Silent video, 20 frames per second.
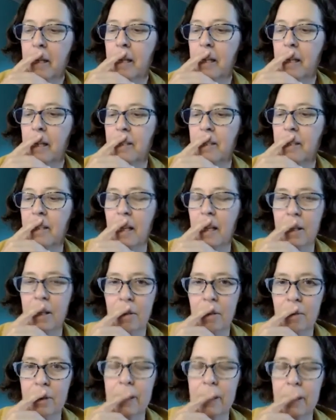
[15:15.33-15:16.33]
is that there
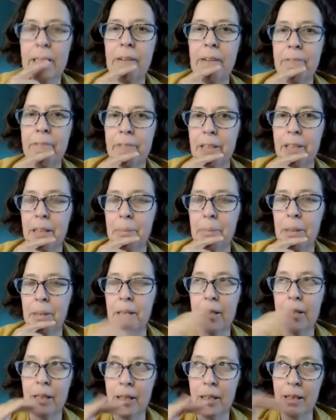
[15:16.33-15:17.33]
was definitely a
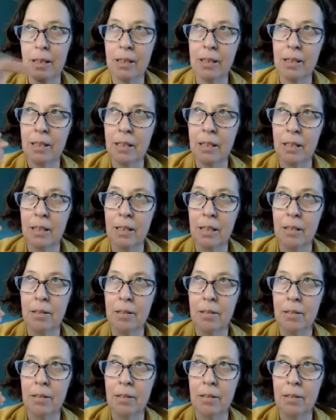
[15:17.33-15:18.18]
period, and this is in